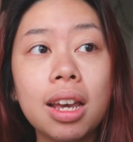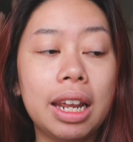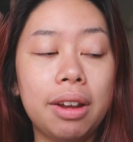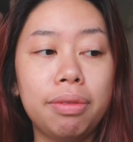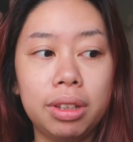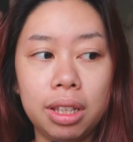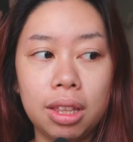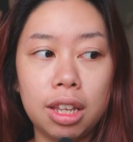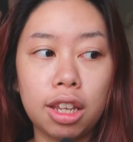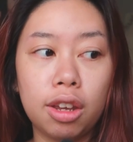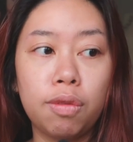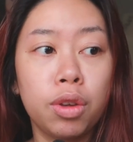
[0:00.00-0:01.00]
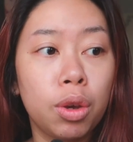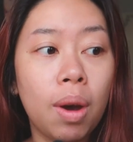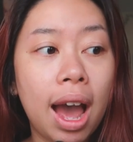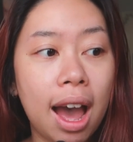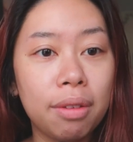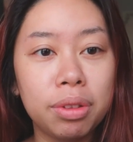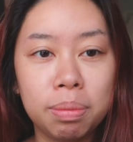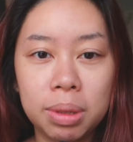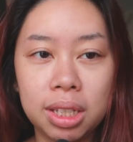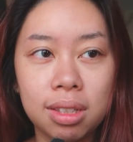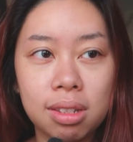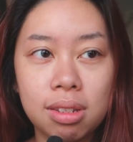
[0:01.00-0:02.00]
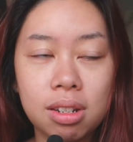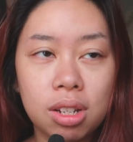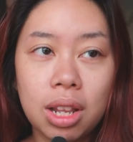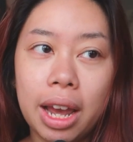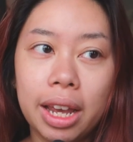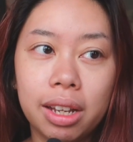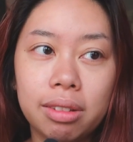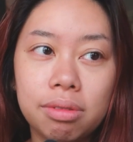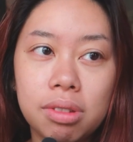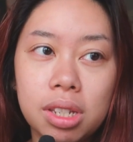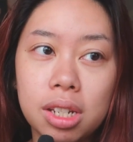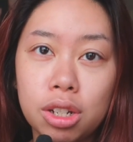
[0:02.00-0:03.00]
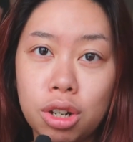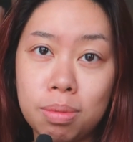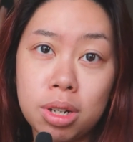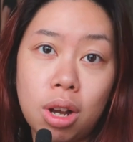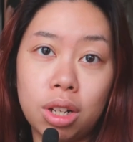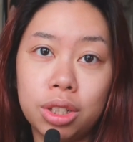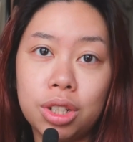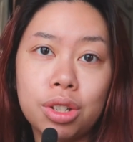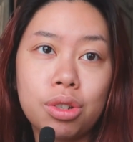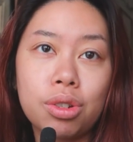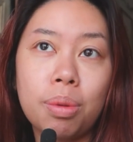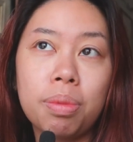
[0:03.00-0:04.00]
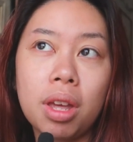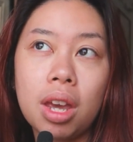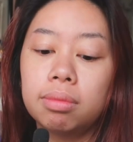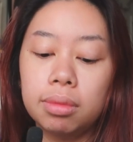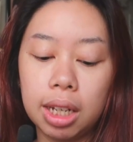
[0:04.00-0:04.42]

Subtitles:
I definitely think if you have the means to like see a dermatologist or something